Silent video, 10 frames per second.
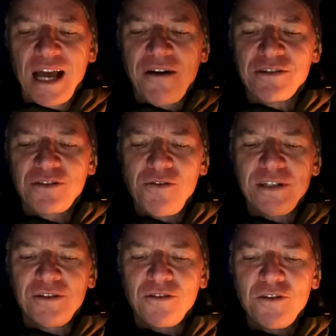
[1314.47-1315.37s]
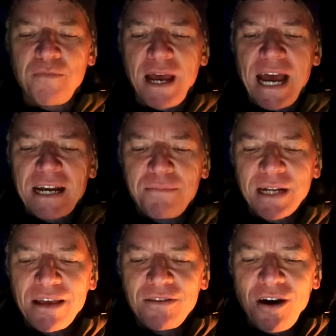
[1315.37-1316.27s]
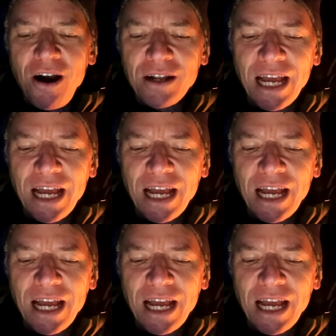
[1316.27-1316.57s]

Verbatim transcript: I was going to turn back, but I thought